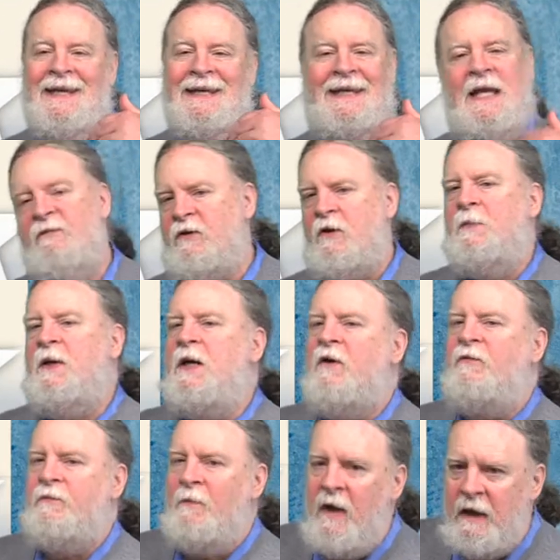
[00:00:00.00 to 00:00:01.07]
give them
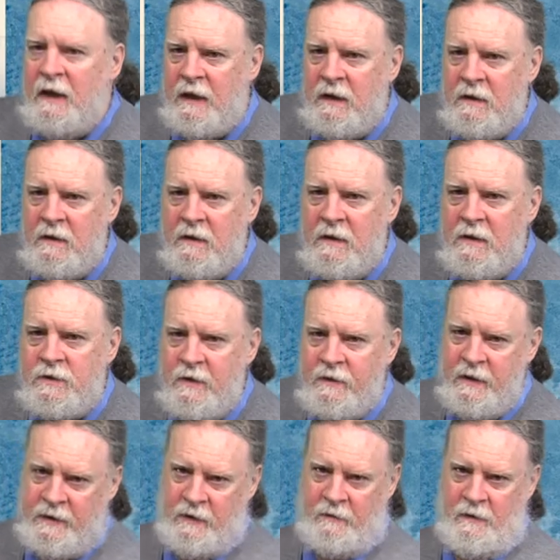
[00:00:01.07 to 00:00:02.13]
enough money so
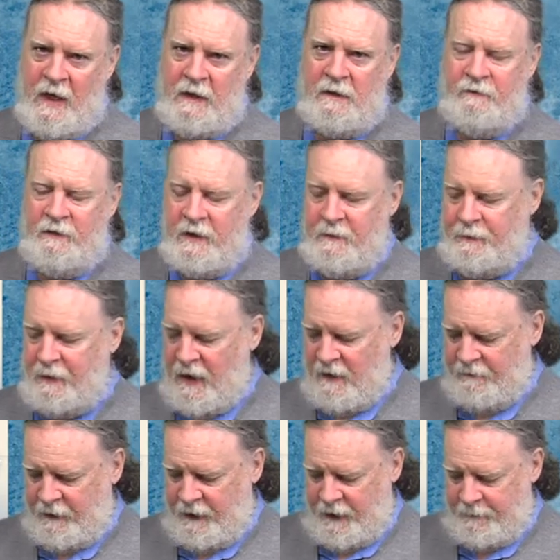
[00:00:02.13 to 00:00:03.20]
that they're not living in
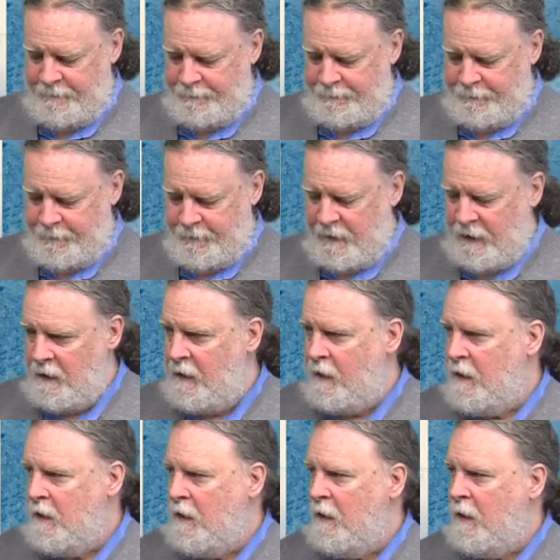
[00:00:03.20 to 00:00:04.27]
poverty.
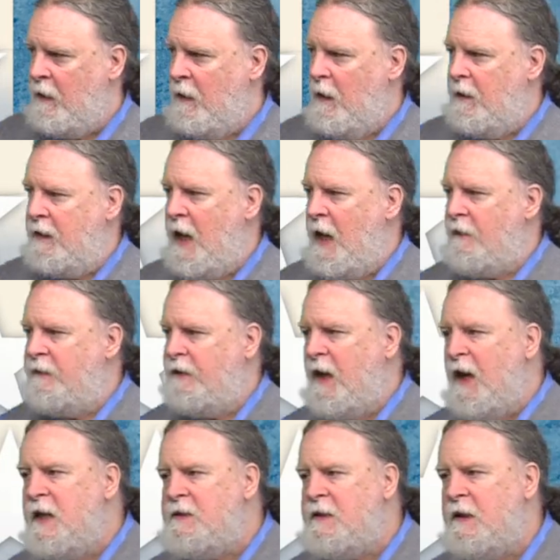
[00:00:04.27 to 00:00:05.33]
Now, the
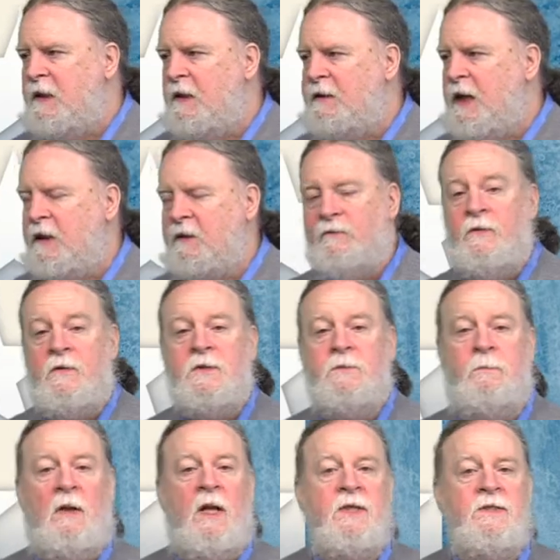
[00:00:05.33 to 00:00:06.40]
idea that at
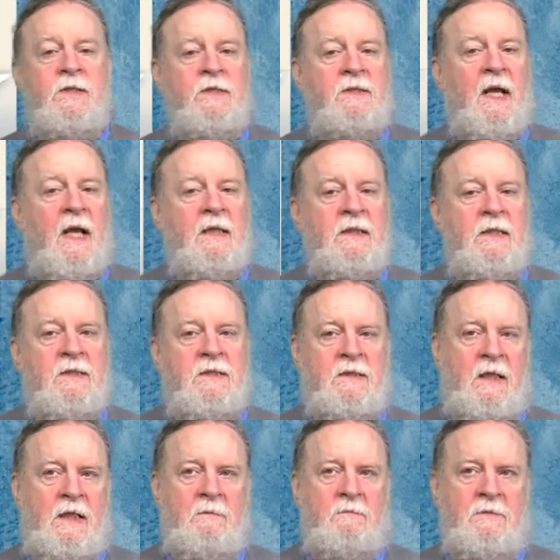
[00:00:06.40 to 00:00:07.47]
first blush this idea
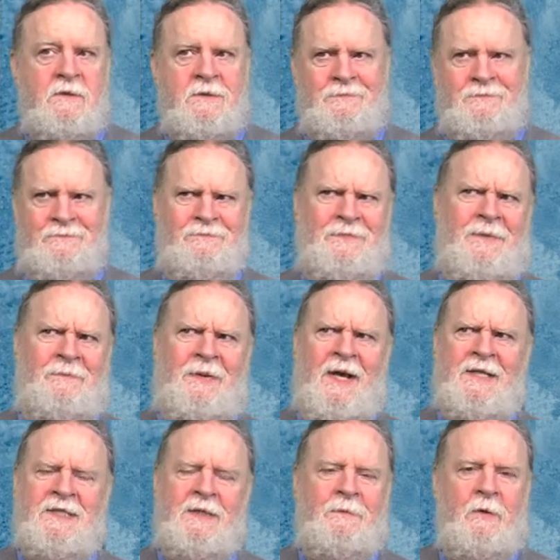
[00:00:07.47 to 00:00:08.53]
seems
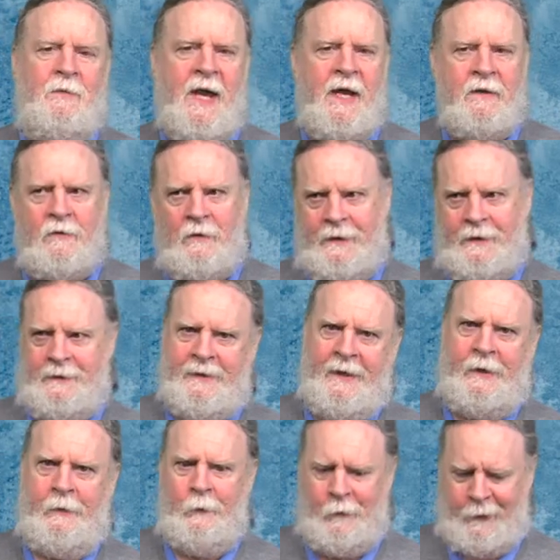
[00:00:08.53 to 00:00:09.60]
impossibly radical and
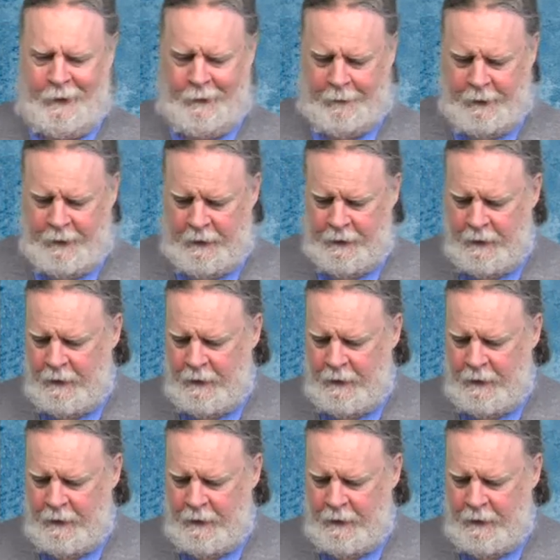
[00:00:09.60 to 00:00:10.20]
kind of weird